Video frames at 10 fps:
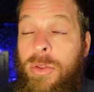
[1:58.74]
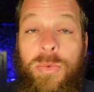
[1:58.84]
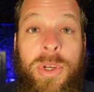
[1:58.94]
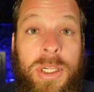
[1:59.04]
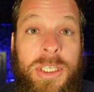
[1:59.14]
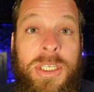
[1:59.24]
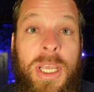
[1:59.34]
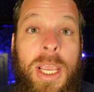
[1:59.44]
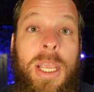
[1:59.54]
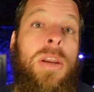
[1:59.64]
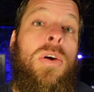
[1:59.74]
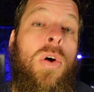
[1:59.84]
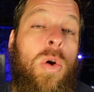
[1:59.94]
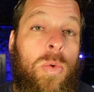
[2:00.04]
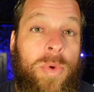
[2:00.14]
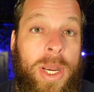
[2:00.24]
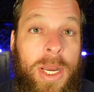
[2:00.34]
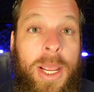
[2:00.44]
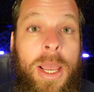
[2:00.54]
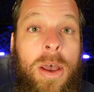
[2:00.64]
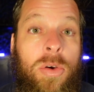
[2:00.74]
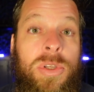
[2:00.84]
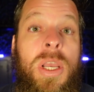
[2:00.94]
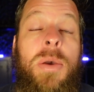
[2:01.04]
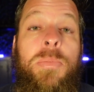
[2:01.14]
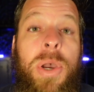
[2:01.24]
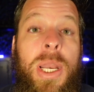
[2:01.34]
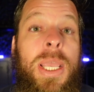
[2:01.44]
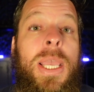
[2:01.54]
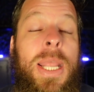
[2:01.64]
the real estate or rent it out, but it